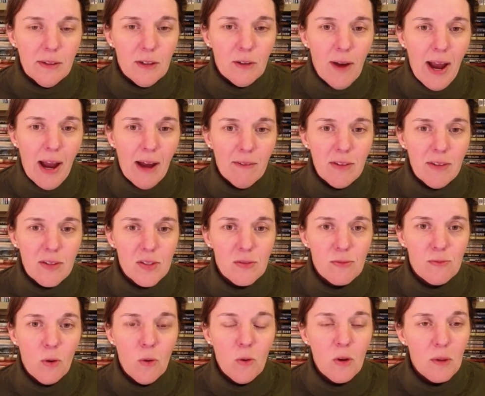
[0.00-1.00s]
have these
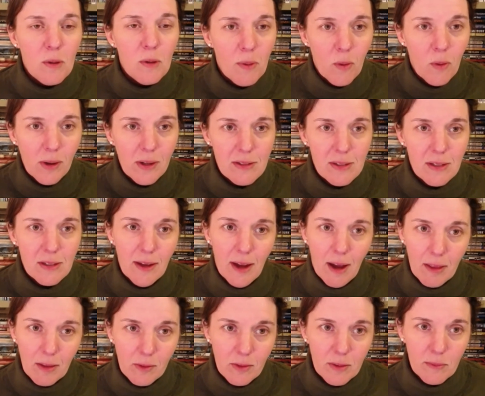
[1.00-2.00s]
focal points and
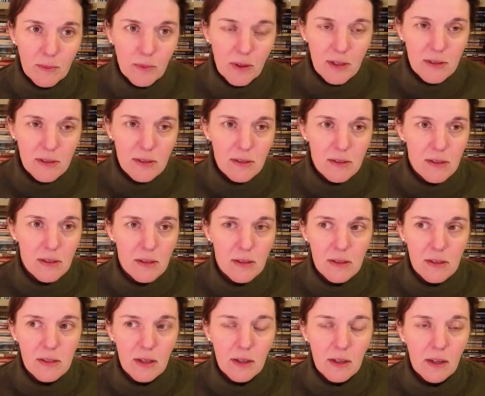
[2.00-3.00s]
gathering places in the
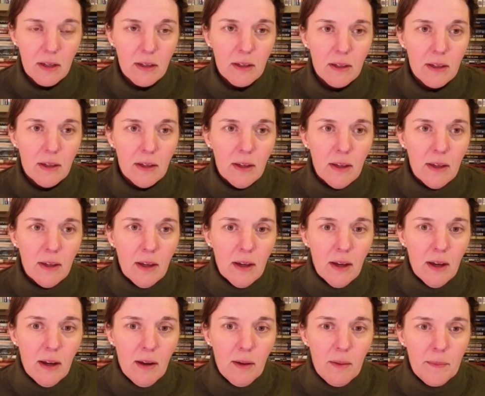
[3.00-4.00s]
city?
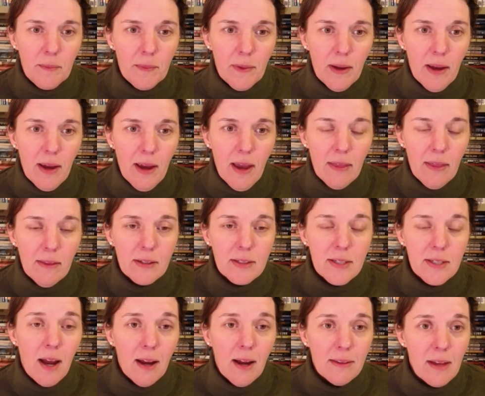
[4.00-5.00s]
And then
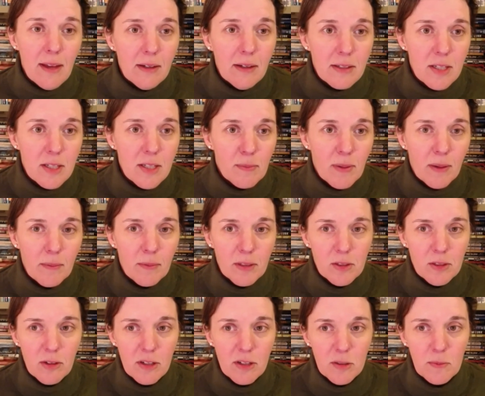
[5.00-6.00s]
tying that into public
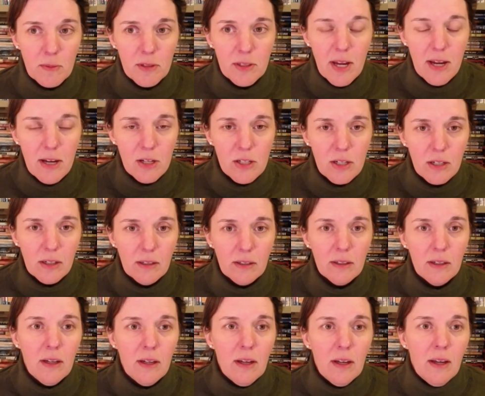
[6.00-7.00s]

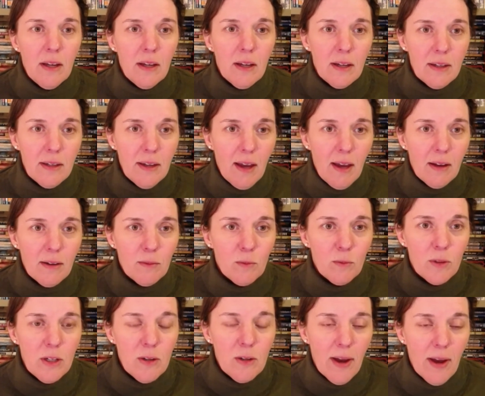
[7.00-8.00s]
transportation, again,
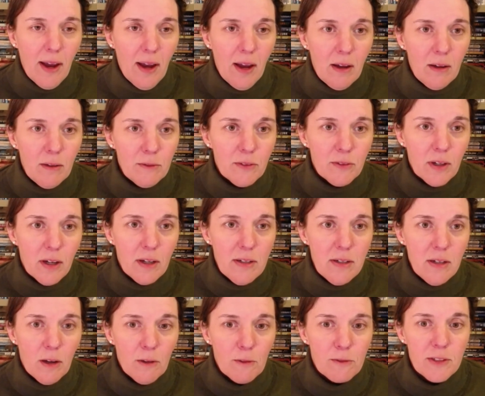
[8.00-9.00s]
when you have
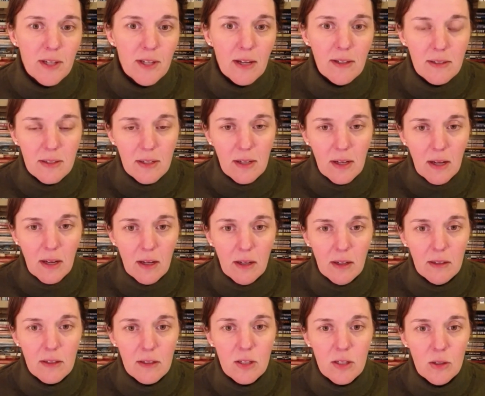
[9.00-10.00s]
enough
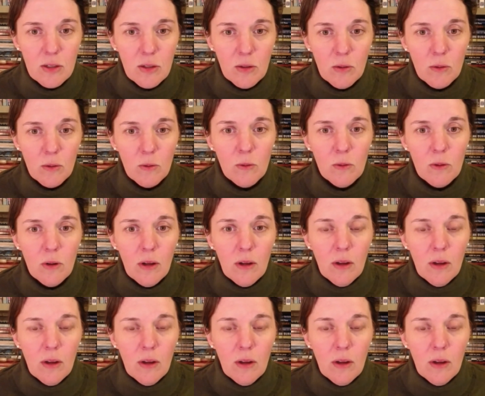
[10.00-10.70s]
density to